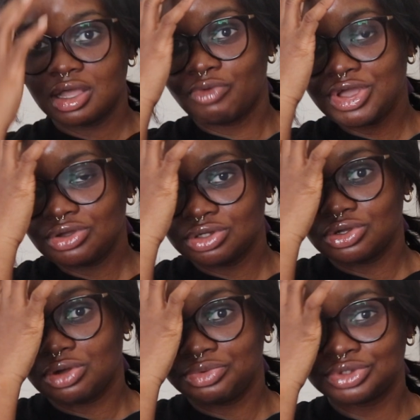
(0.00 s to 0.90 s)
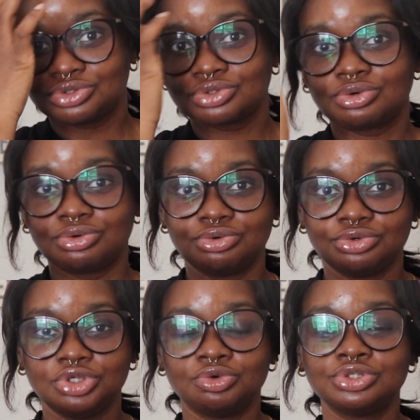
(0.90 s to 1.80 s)
When you're done with school,
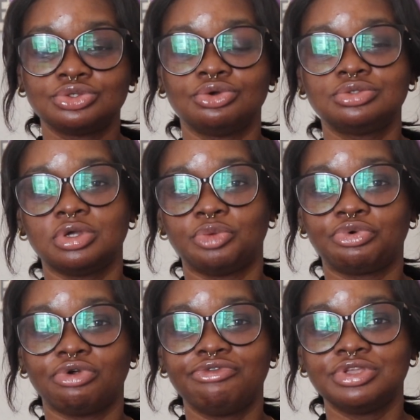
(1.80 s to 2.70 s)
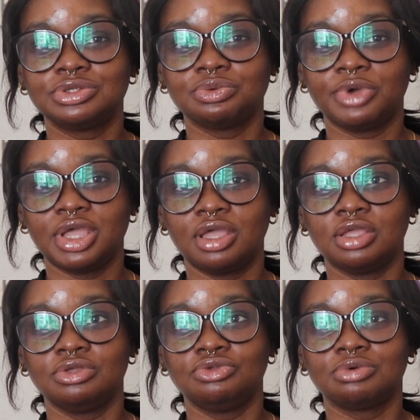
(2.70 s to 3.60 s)
you want to go to a province where
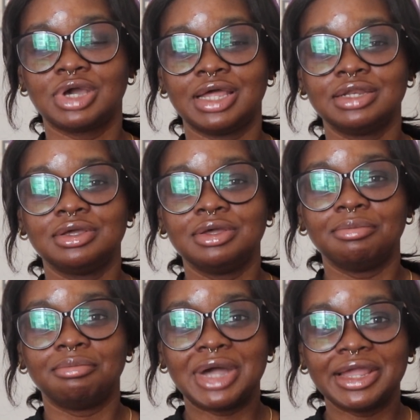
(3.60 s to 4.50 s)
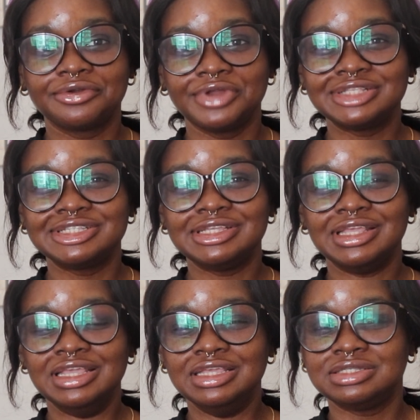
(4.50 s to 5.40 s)
you can migrate
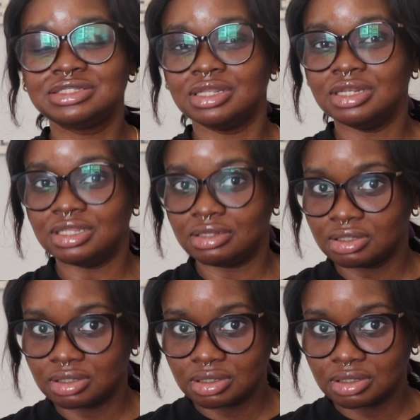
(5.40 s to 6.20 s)
easily.